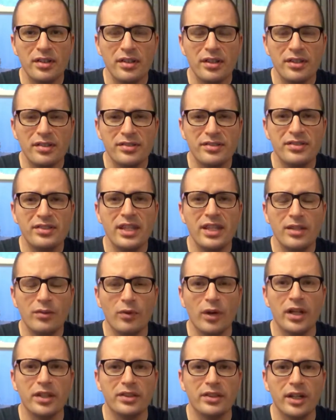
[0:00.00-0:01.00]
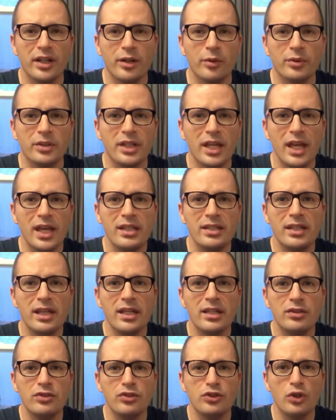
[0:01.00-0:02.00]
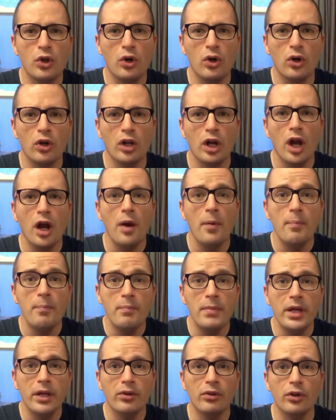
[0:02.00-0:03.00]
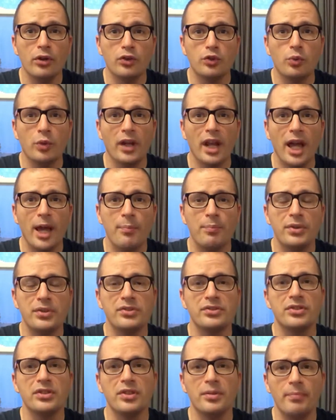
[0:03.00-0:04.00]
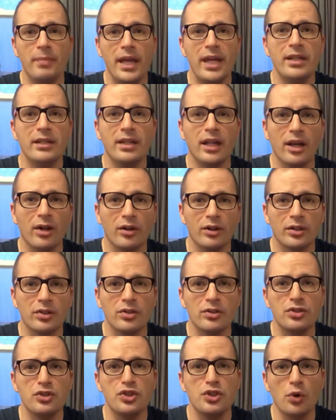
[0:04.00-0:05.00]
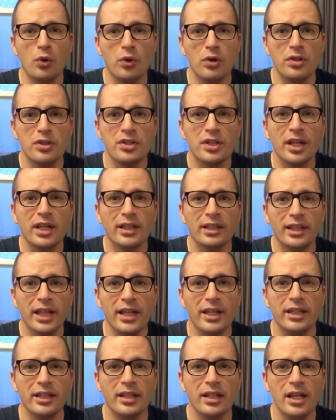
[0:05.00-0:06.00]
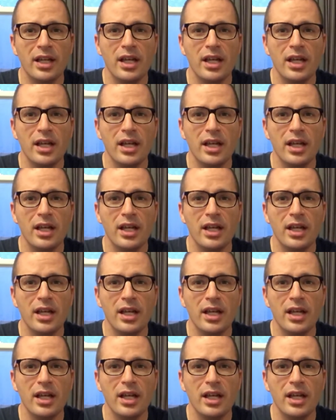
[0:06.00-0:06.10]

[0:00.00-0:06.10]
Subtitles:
scene right there with Candy and his dog mirrors what happens to the main characters, George and Lenny.